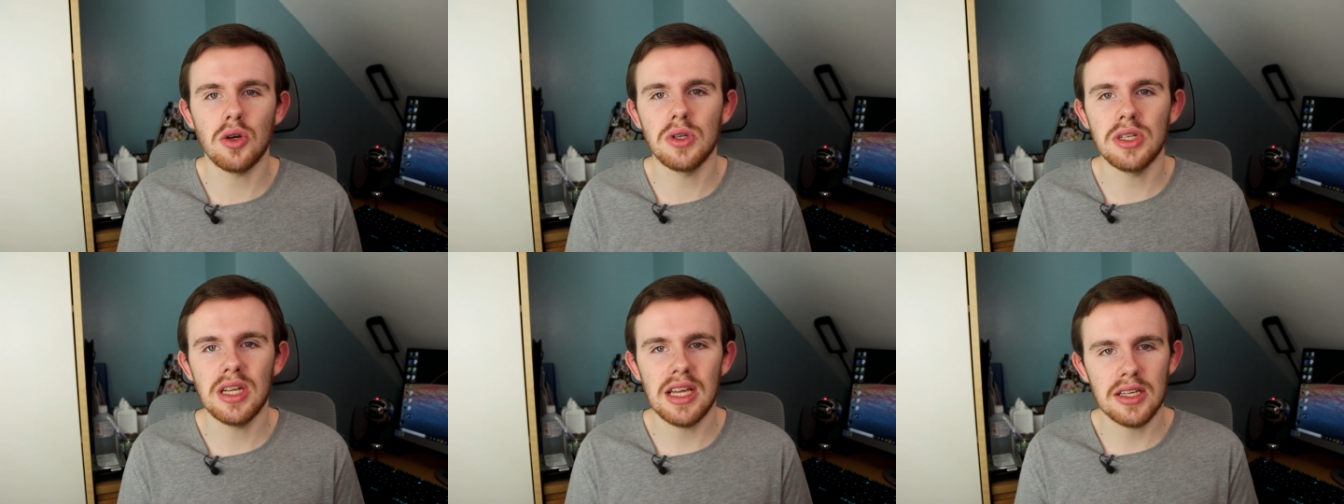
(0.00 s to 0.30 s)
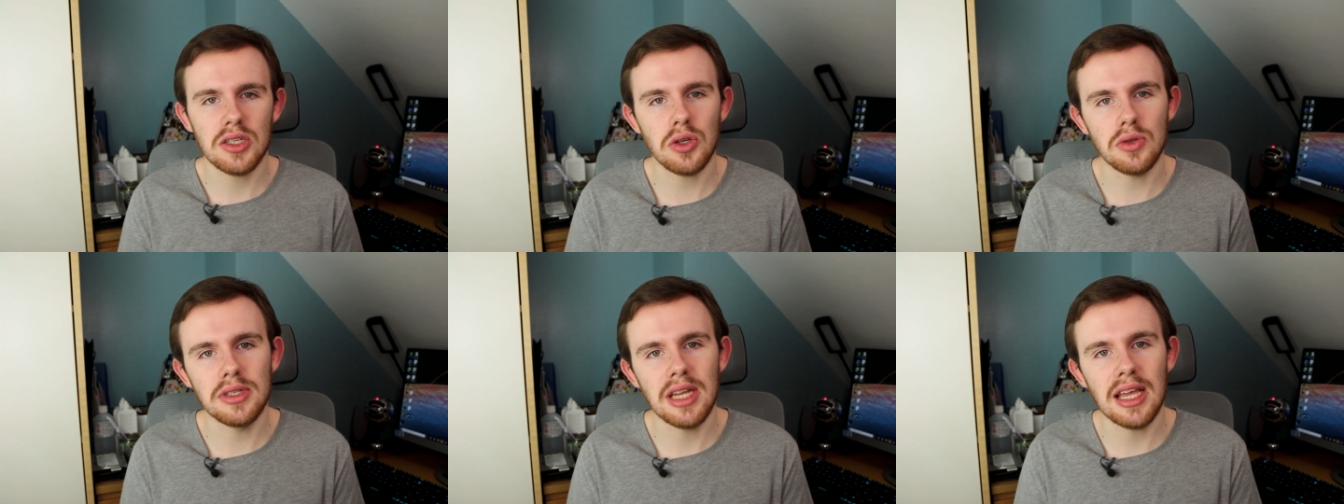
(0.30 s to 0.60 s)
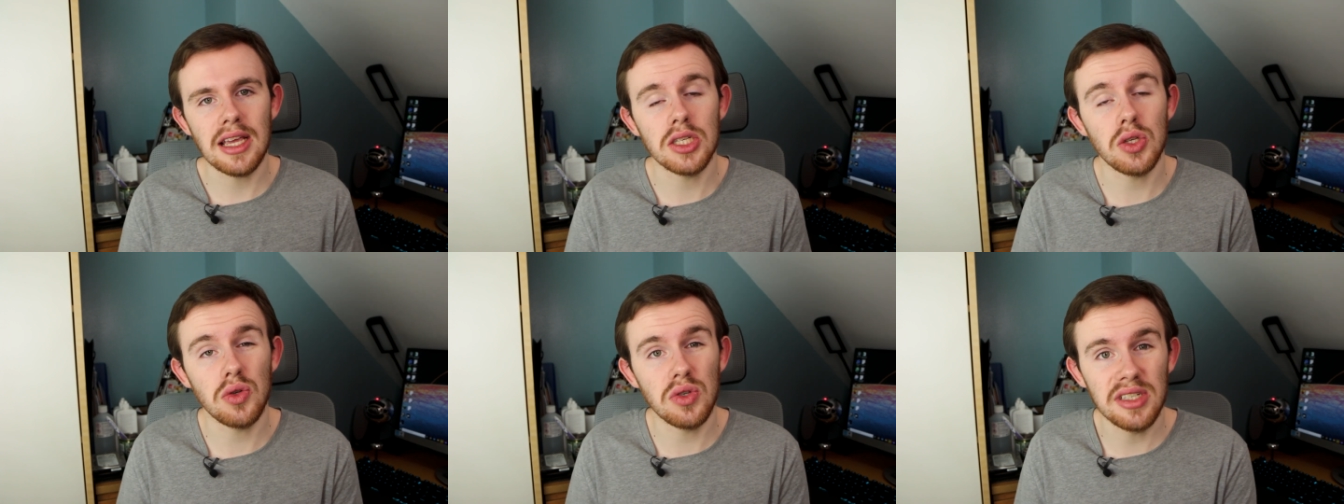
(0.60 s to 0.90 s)
on days on
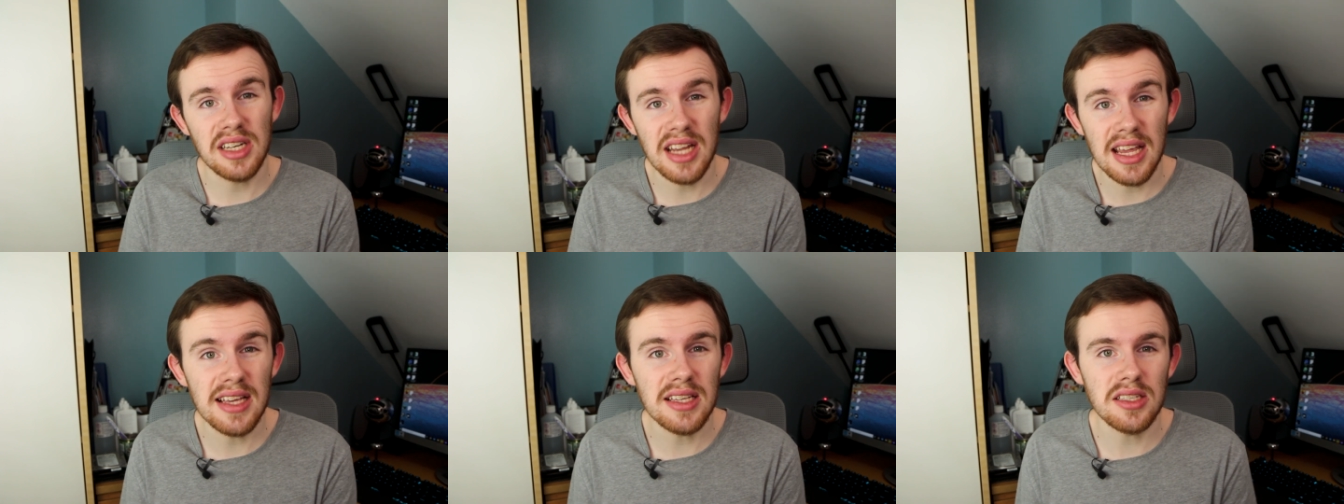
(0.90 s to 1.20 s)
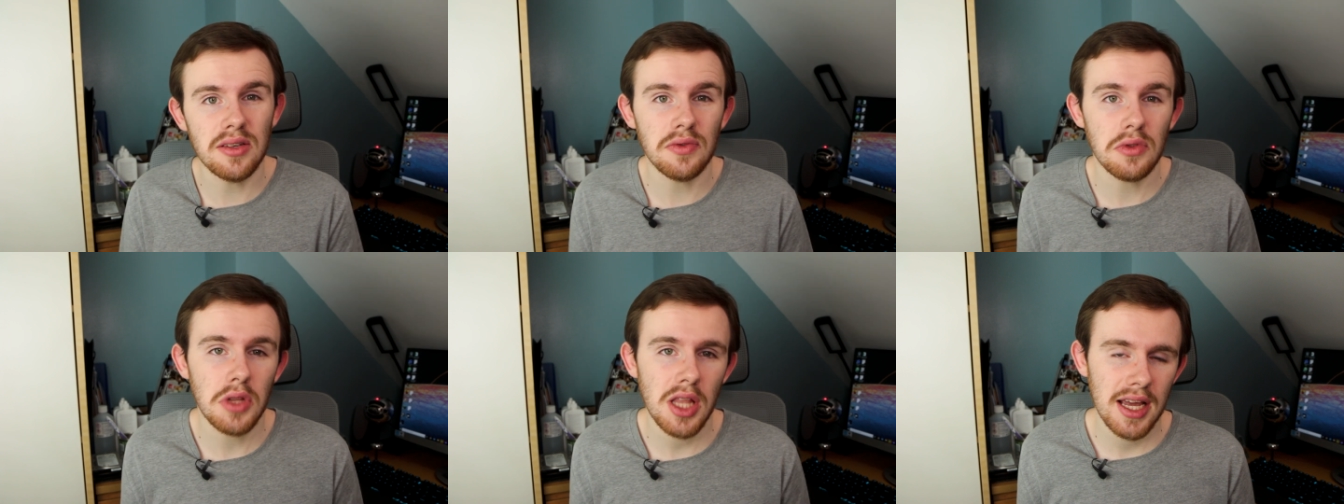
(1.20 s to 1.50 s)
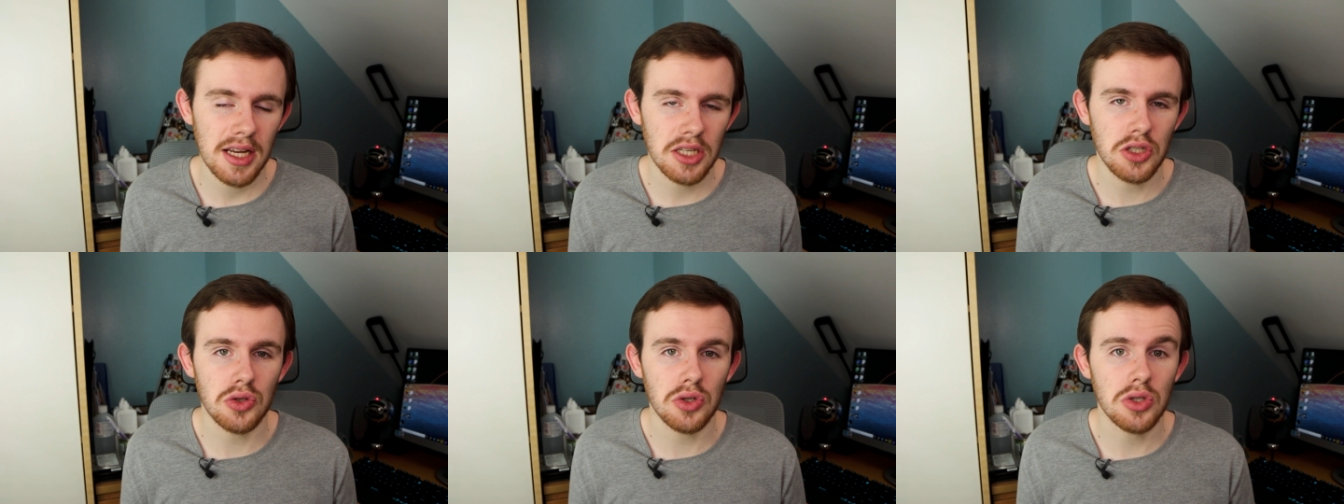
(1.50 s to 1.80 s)
days on days of
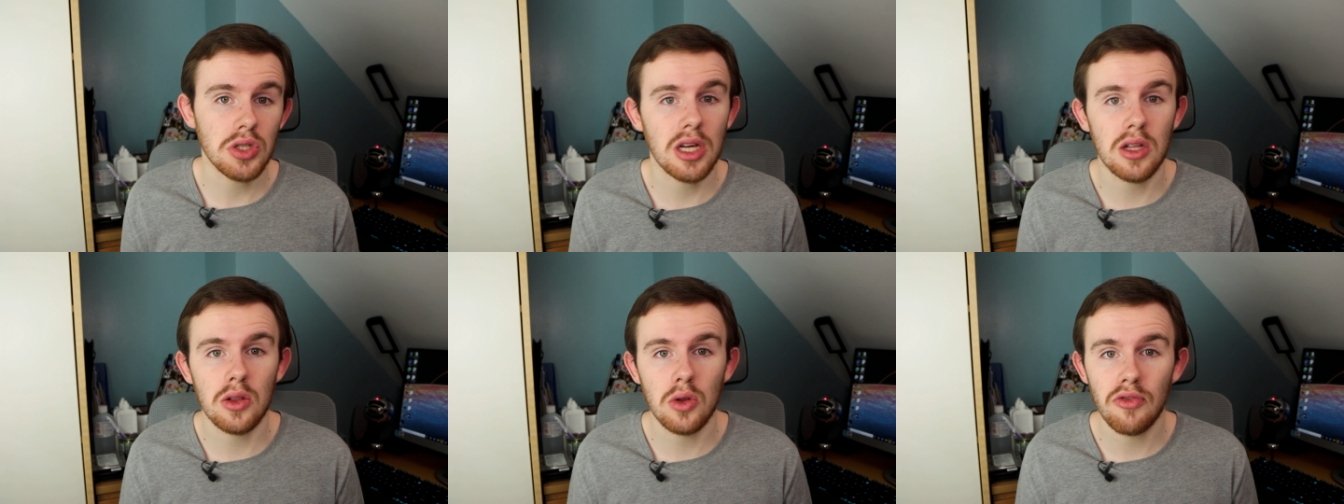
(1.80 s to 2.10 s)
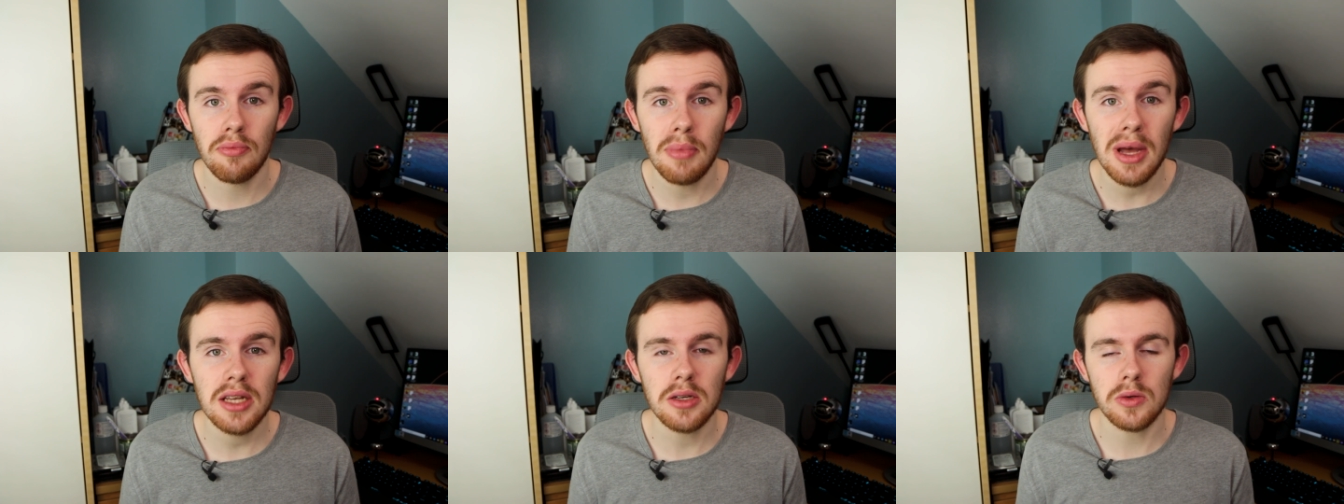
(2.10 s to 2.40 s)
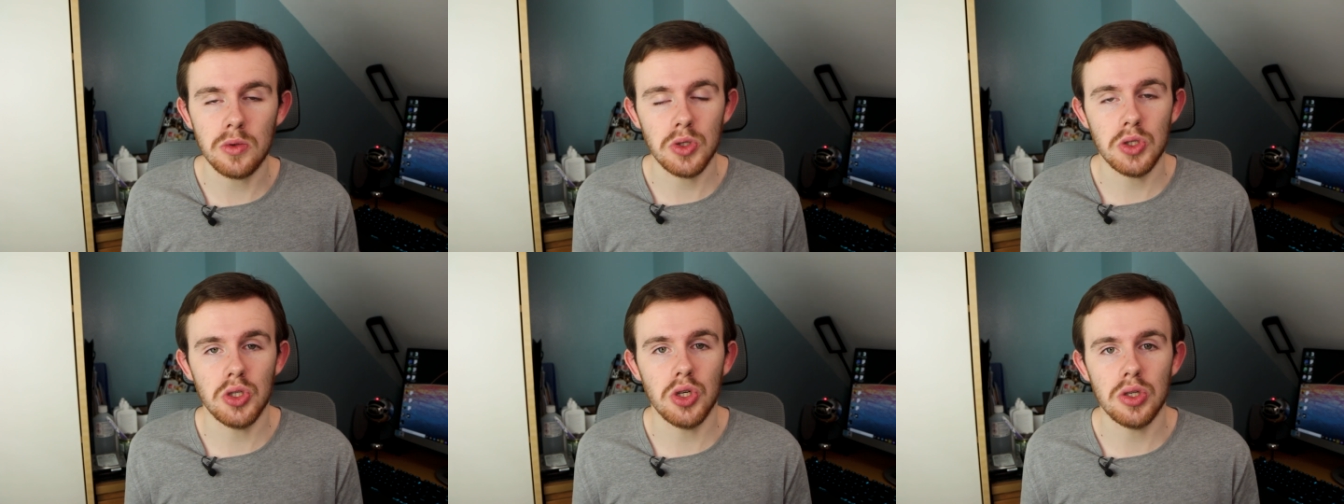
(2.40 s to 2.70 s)
lectures, like a lot of
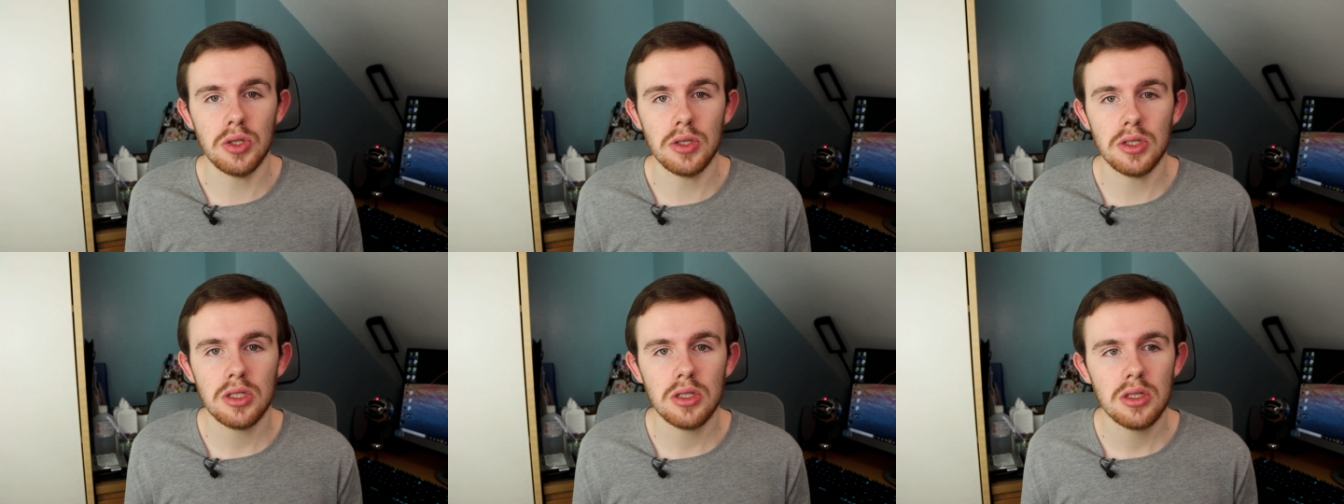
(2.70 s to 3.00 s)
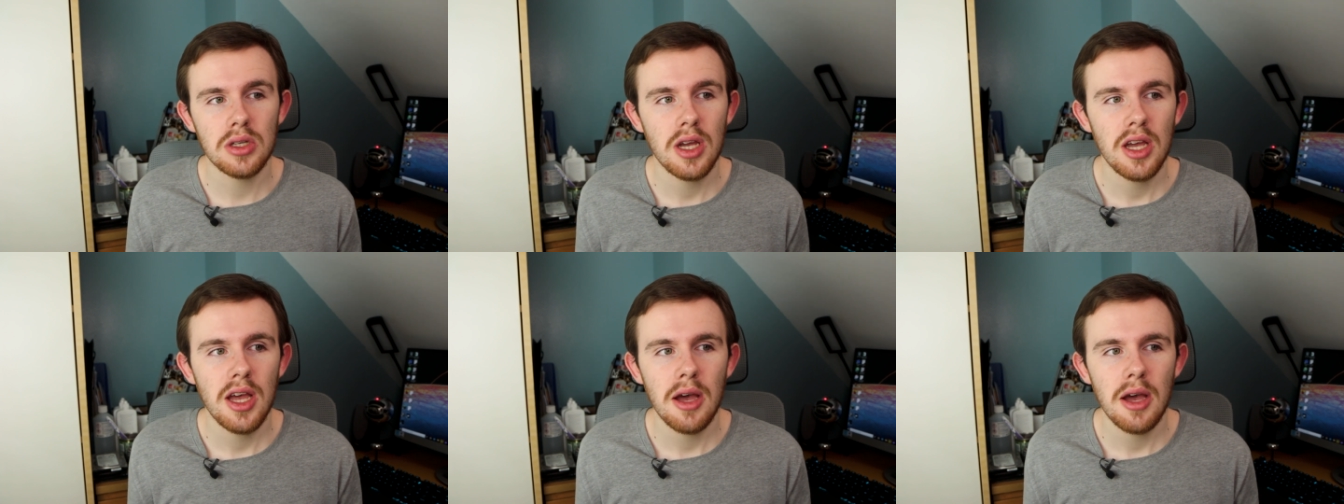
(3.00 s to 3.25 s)
medical students.